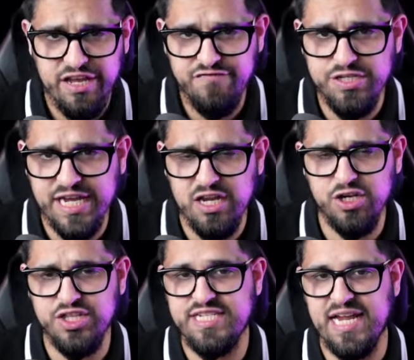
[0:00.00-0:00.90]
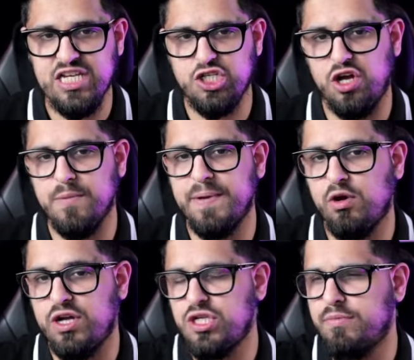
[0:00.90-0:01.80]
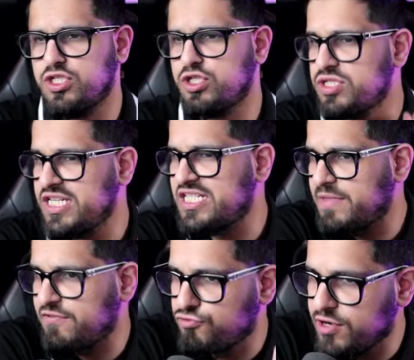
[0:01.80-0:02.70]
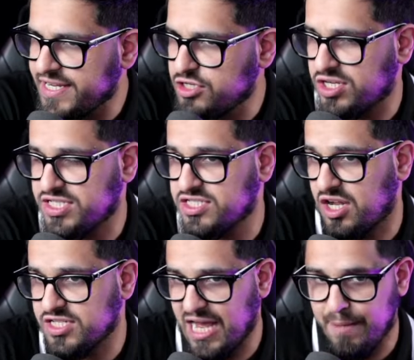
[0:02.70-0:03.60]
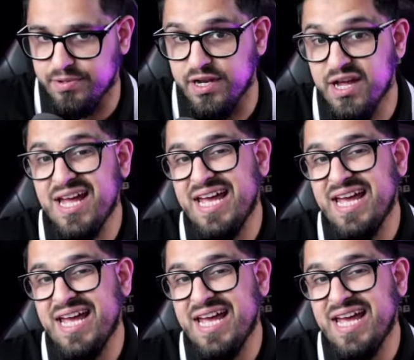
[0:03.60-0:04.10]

If you take a look at the daily chart on the Bitcoin dominance, you'll see something really interesting start to happen.